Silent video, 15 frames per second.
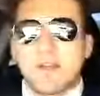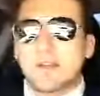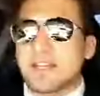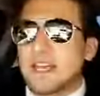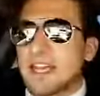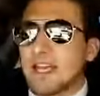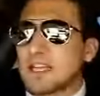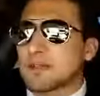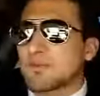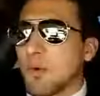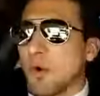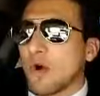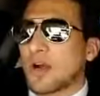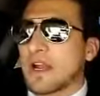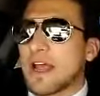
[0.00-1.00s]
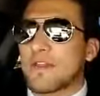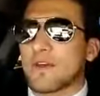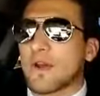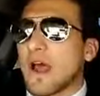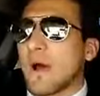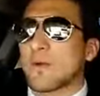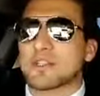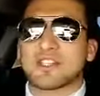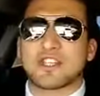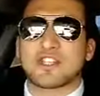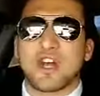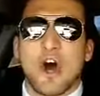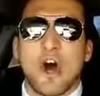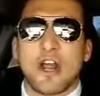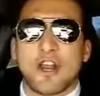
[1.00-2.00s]
out in Kingsport, and I was
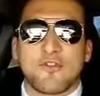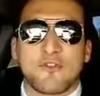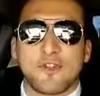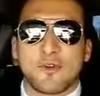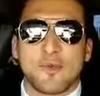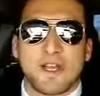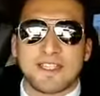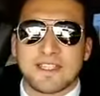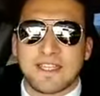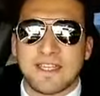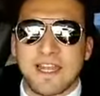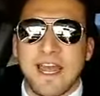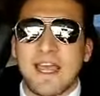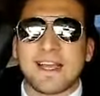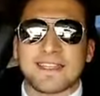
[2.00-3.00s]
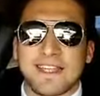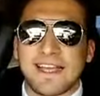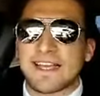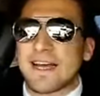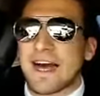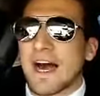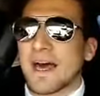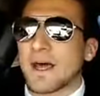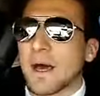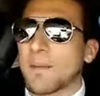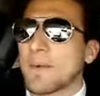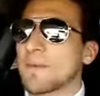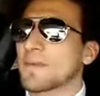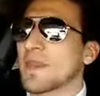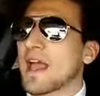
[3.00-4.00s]
just on it for the rest of the day because I got
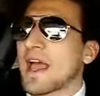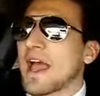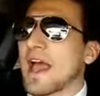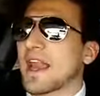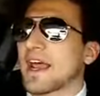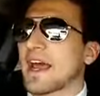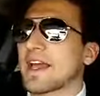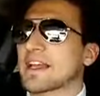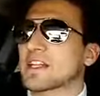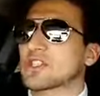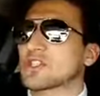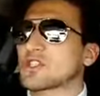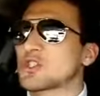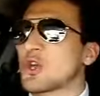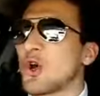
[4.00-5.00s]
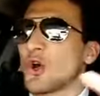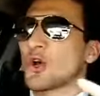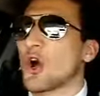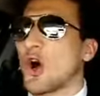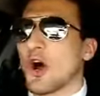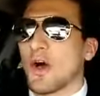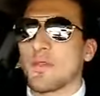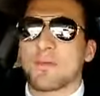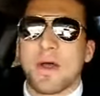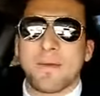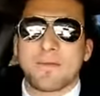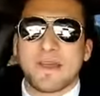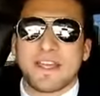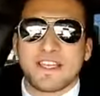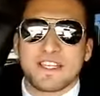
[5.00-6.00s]
up and I took on
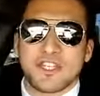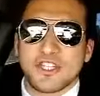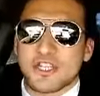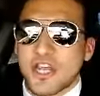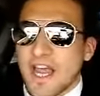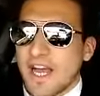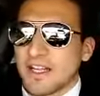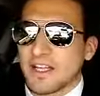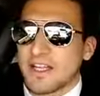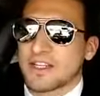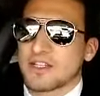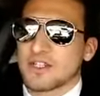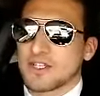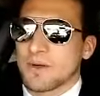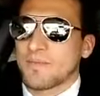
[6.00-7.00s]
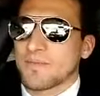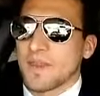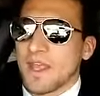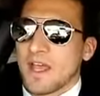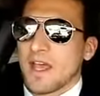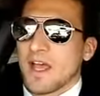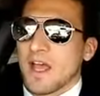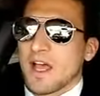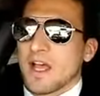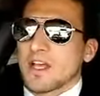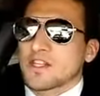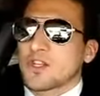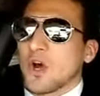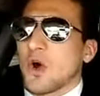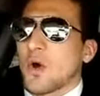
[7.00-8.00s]
my biggest challenge.
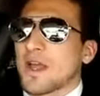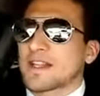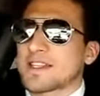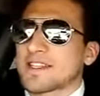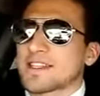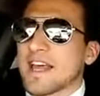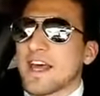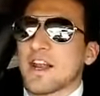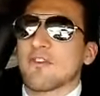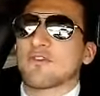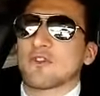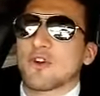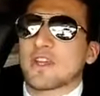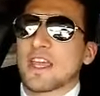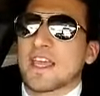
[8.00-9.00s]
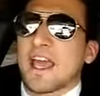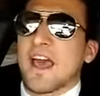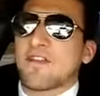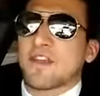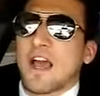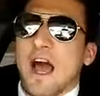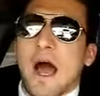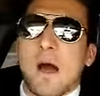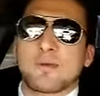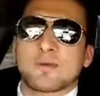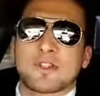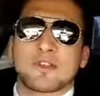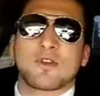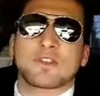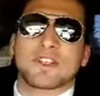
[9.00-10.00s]
So instead of looking at the
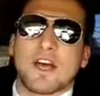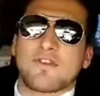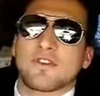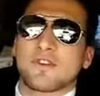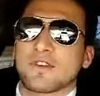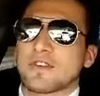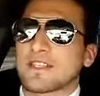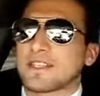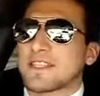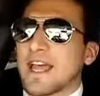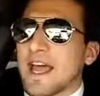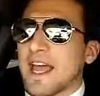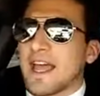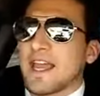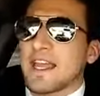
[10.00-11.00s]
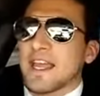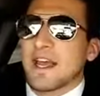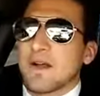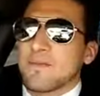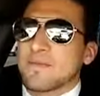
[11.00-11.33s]
obstacles of your day